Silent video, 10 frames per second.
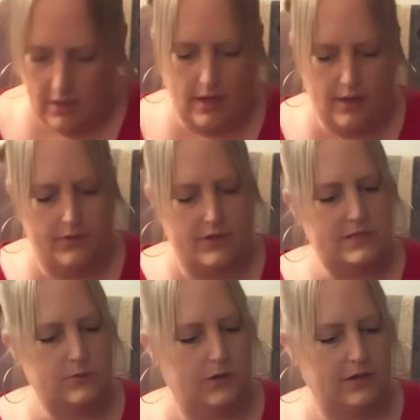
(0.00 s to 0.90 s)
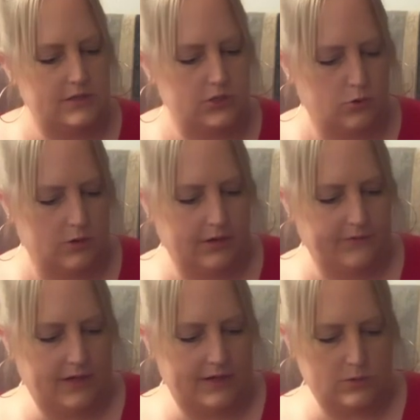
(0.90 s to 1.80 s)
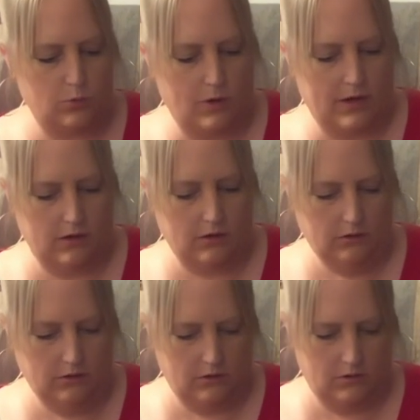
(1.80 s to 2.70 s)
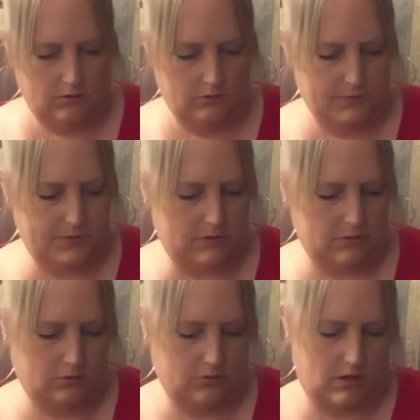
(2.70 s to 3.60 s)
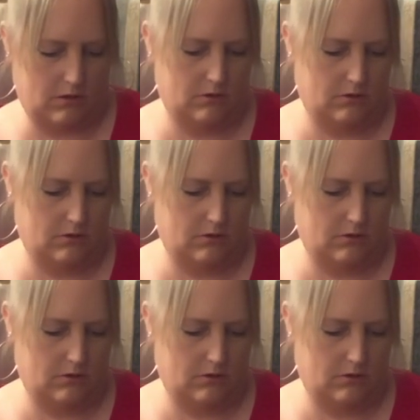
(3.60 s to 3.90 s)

and this one is shore living as well whoops hold on